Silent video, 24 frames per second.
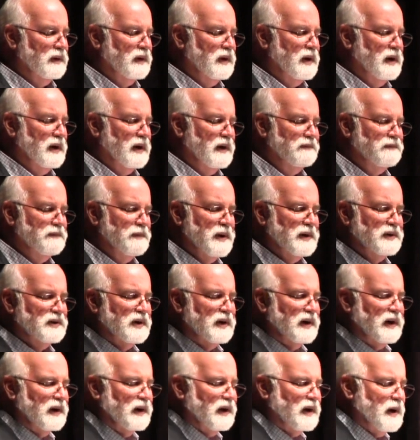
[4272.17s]
and I've
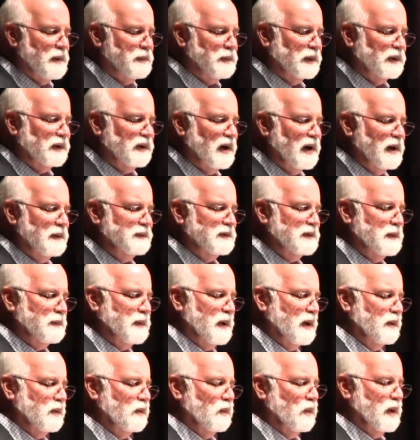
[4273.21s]
mentioned it a couple times
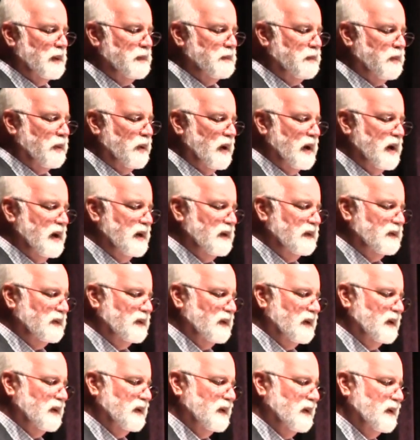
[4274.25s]
about what praise
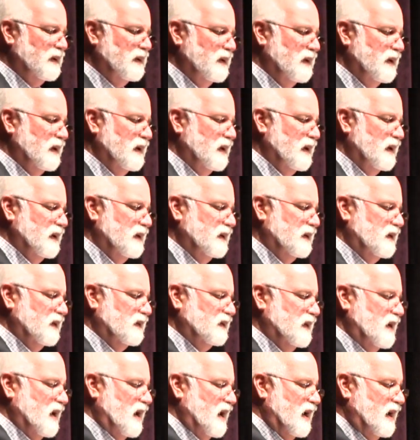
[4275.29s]

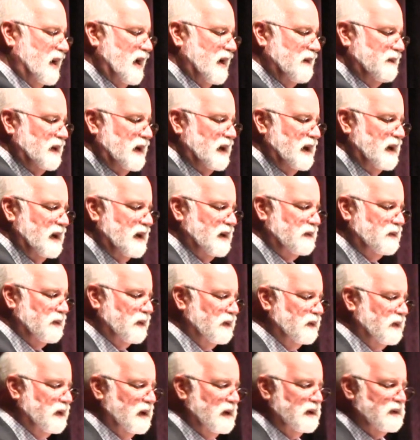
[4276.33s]
does God have any
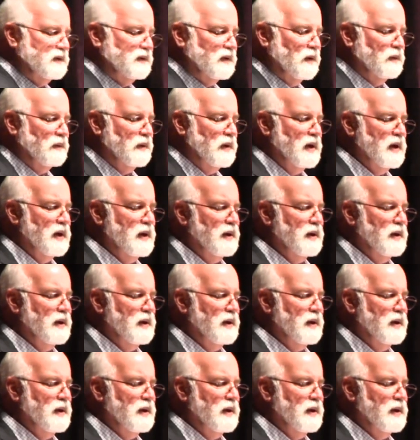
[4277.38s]
interest in. So,